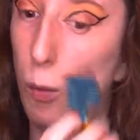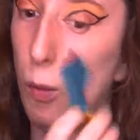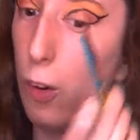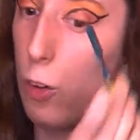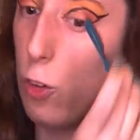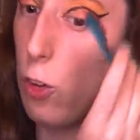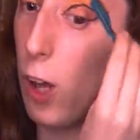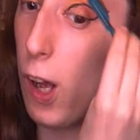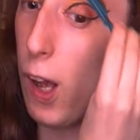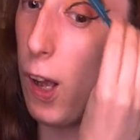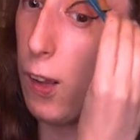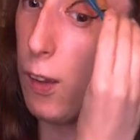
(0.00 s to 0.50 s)

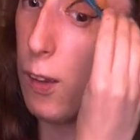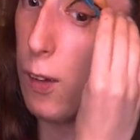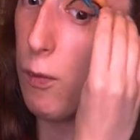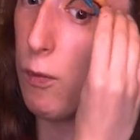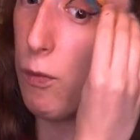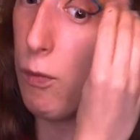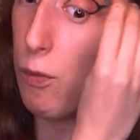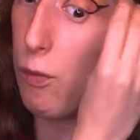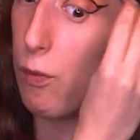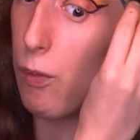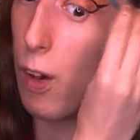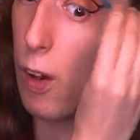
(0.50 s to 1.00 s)
Wish I had
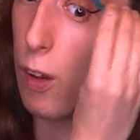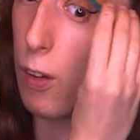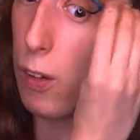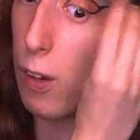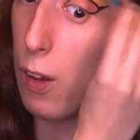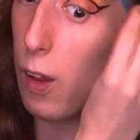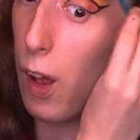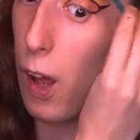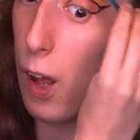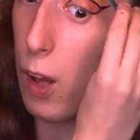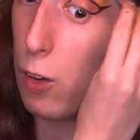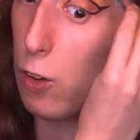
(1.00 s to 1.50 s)
some
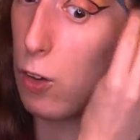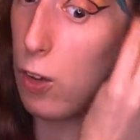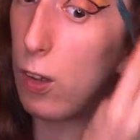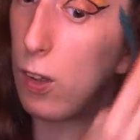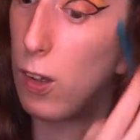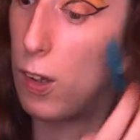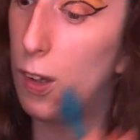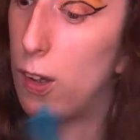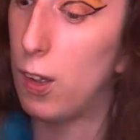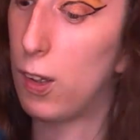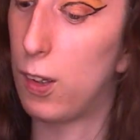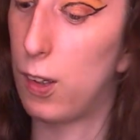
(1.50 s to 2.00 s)
false
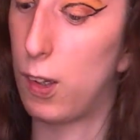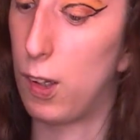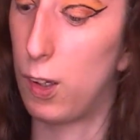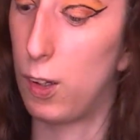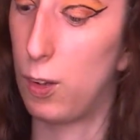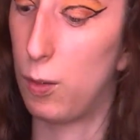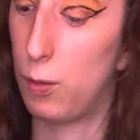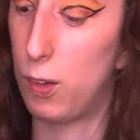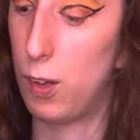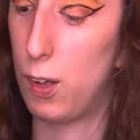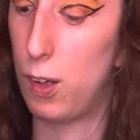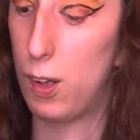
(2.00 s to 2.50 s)
lashes.
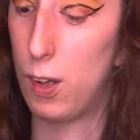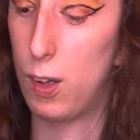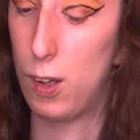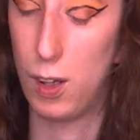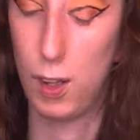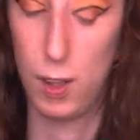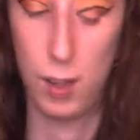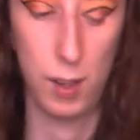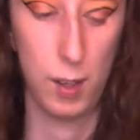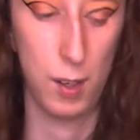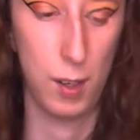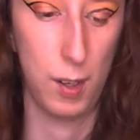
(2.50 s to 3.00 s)
This would
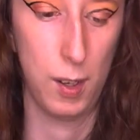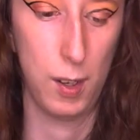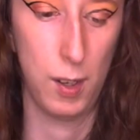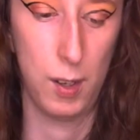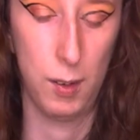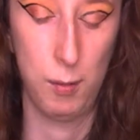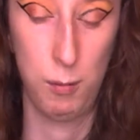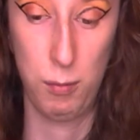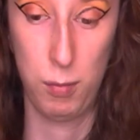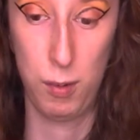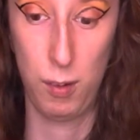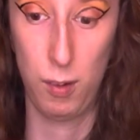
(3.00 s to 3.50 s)

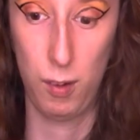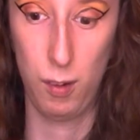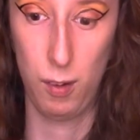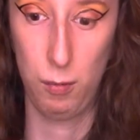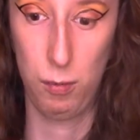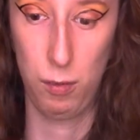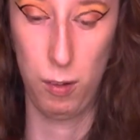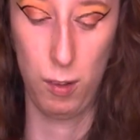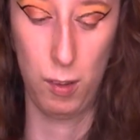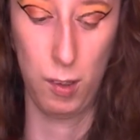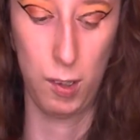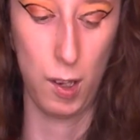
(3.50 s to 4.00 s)

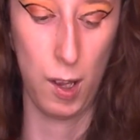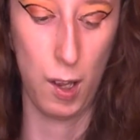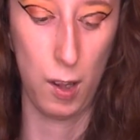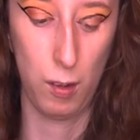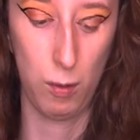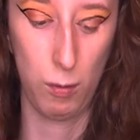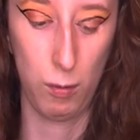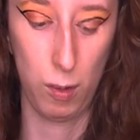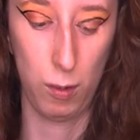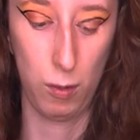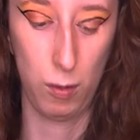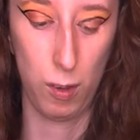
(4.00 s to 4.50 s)
pull
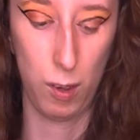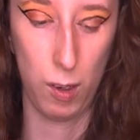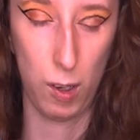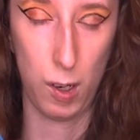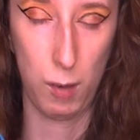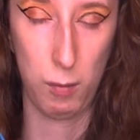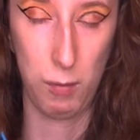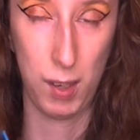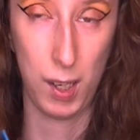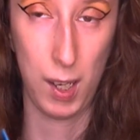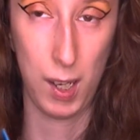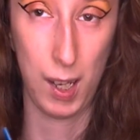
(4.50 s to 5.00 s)
together real
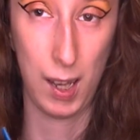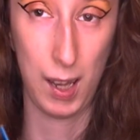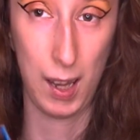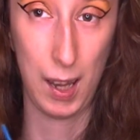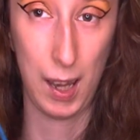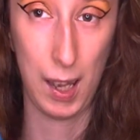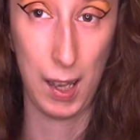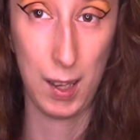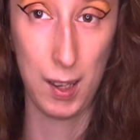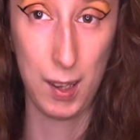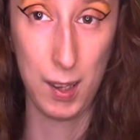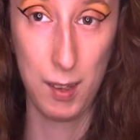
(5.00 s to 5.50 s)
good. I mean, I
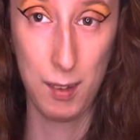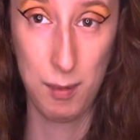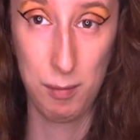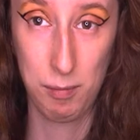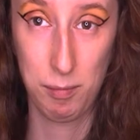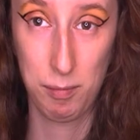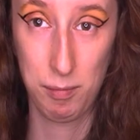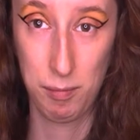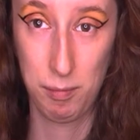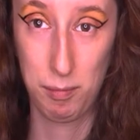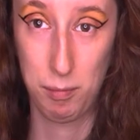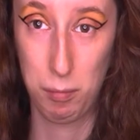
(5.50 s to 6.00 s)
like it,
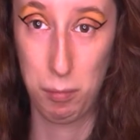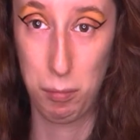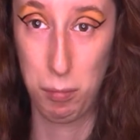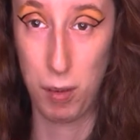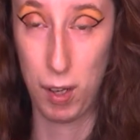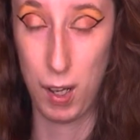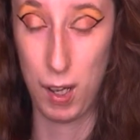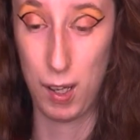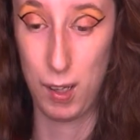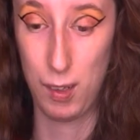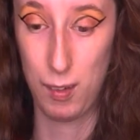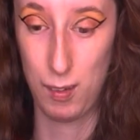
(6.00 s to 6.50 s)

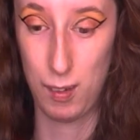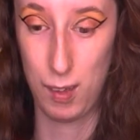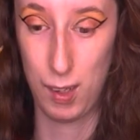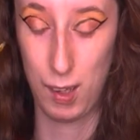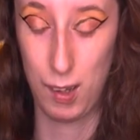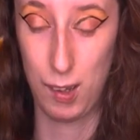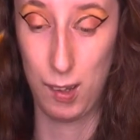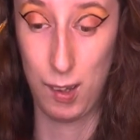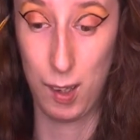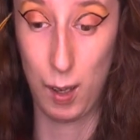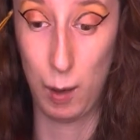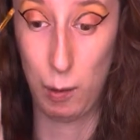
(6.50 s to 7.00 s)
but
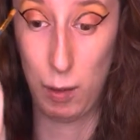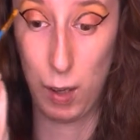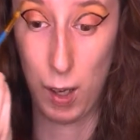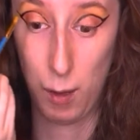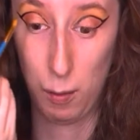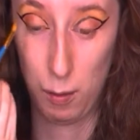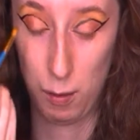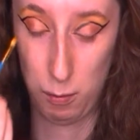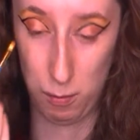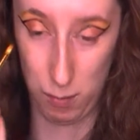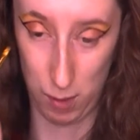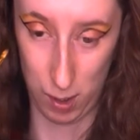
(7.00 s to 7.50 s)
at the same
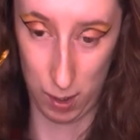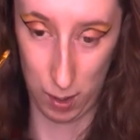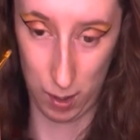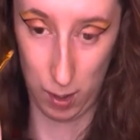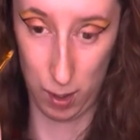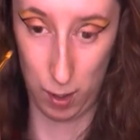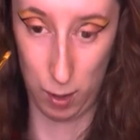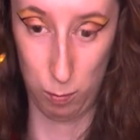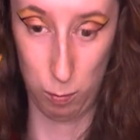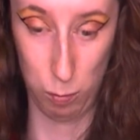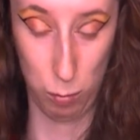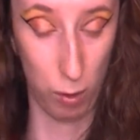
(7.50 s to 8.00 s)
time, I'm
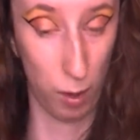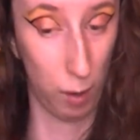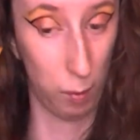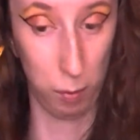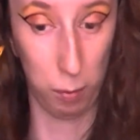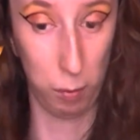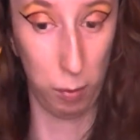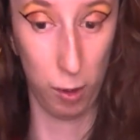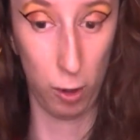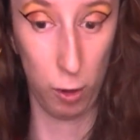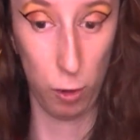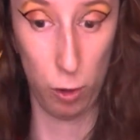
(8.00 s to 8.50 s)
like, I
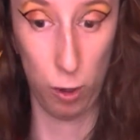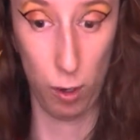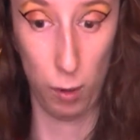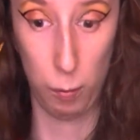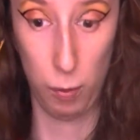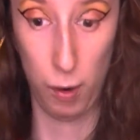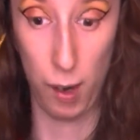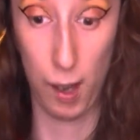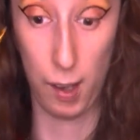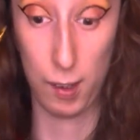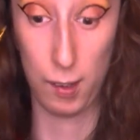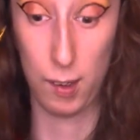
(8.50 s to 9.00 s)
probably should
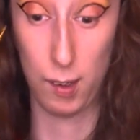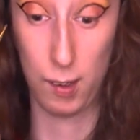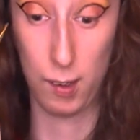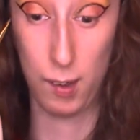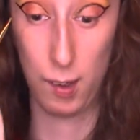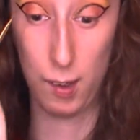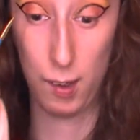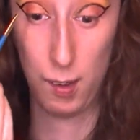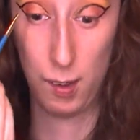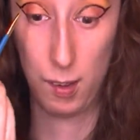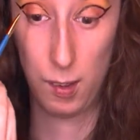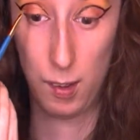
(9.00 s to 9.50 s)
have
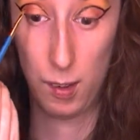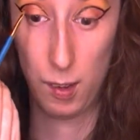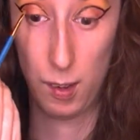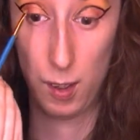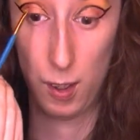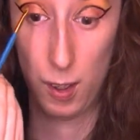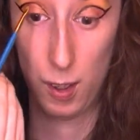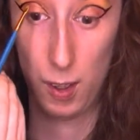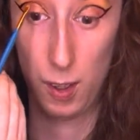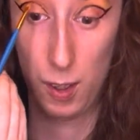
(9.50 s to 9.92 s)
practiced this.